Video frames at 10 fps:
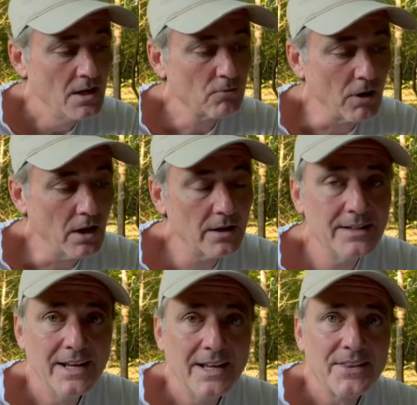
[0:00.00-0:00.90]
Ron,
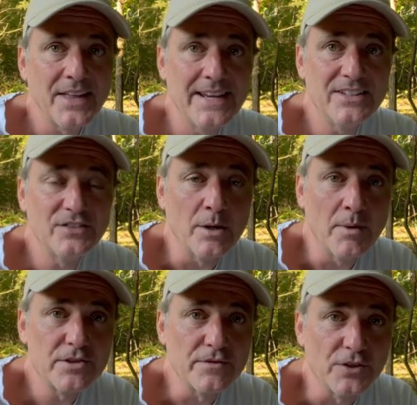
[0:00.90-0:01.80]
thank you so
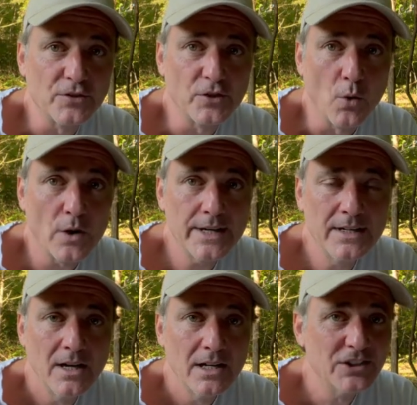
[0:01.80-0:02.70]
much for your story.
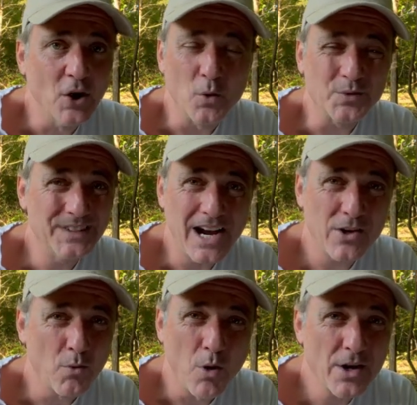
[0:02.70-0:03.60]
Don't
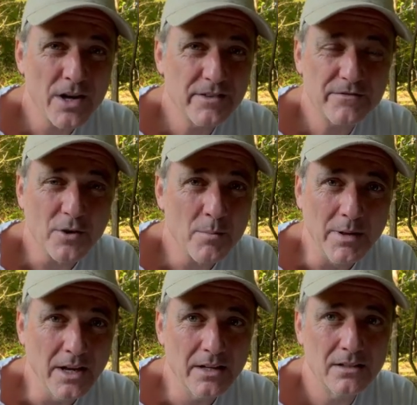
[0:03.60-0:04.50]
doubt a word of it for a
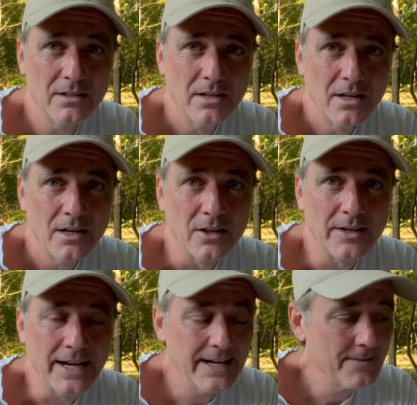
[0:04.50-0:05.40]
minute.
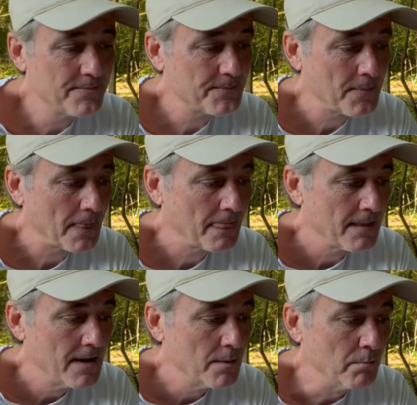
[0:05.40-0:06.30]
Okay?
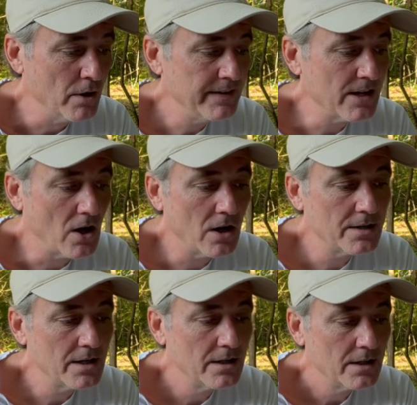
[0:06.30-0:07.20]
Moving
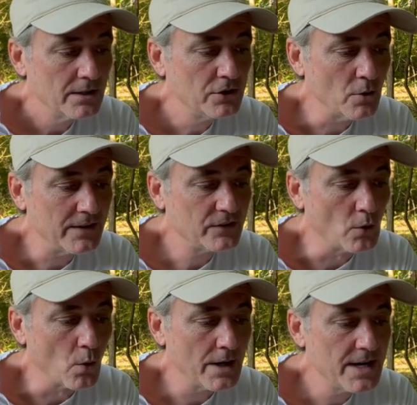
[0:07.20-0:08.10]
on to a
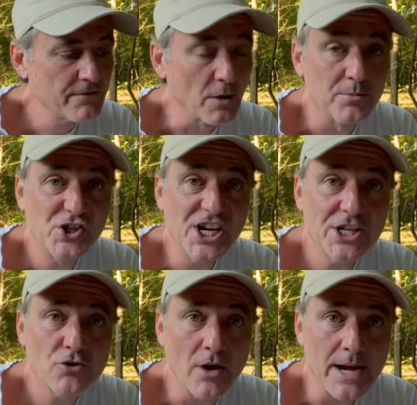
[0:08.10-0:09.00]
story from
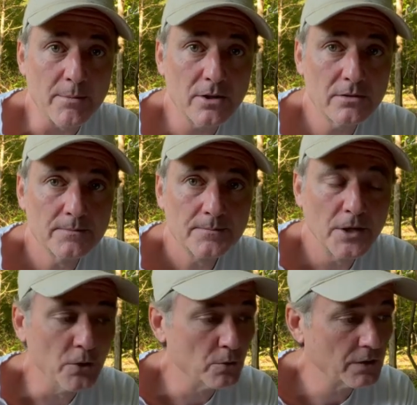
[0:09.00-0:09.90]
Gene Kramer,
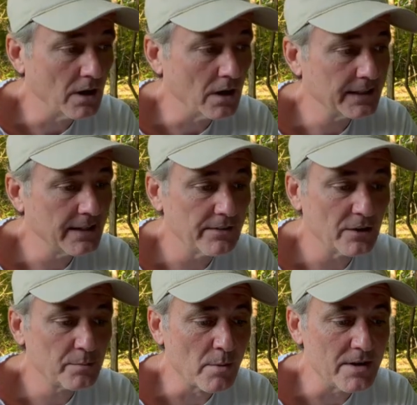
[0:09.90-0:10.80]
who's uh, given
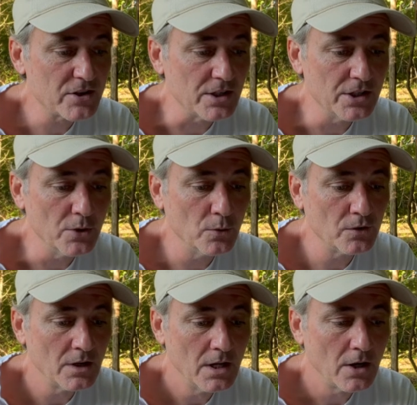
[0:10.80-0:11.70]
us permission to
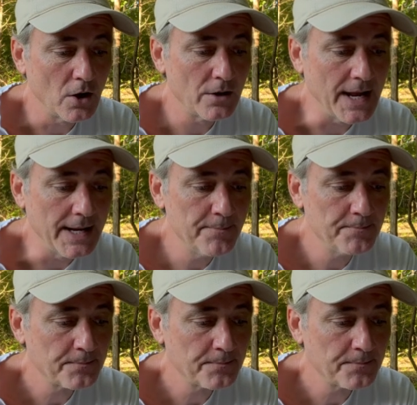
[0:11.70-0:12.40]
use her name.